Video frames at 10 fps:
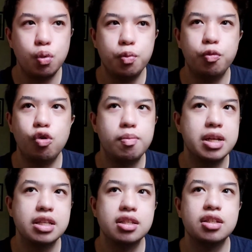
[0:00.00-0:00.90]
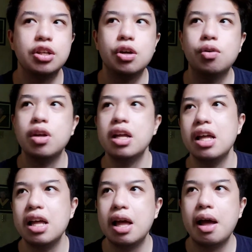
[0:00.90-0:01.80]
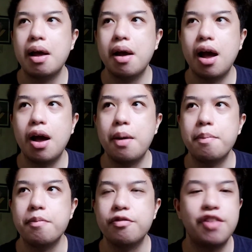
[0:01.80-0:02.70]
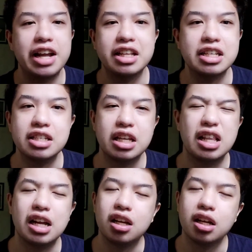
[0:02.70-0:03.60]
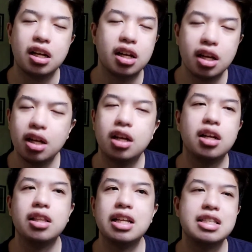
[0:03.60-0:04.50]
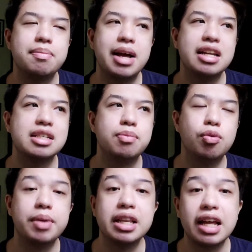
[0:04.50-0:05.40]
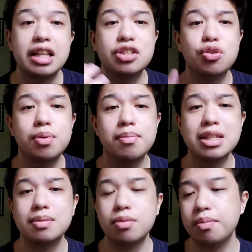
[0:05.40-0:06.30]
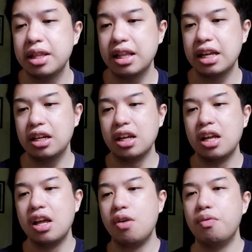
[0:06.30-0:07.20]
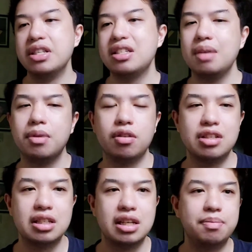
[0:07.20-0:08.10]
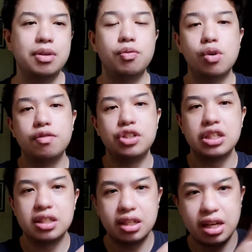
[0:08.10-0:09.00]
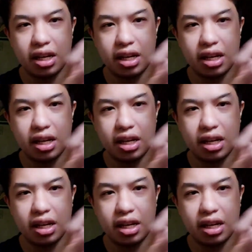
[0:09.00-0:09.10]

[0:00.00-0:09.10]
Woman's, you know, um, fighting scene. Like, ah, uh, that's a badass moment. And Superman's moment, like when Stephen Steppenwolf just